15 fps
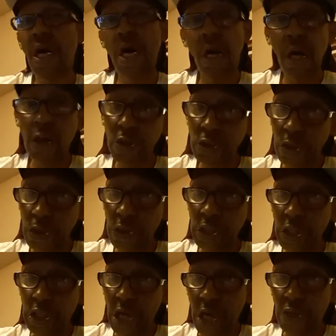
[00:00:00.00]
although
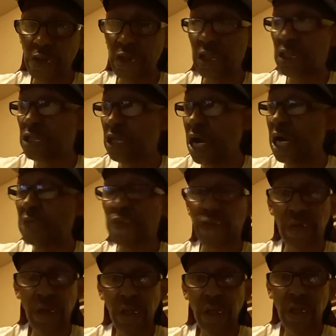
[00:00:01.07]
he lost his life,
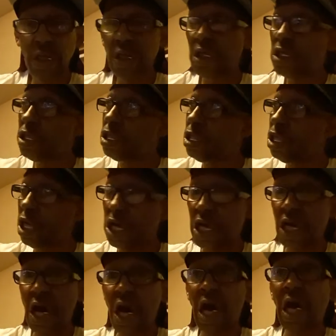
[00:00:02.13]

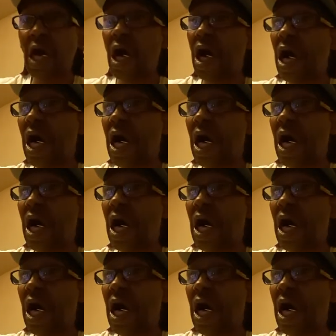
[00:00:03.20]
yeah,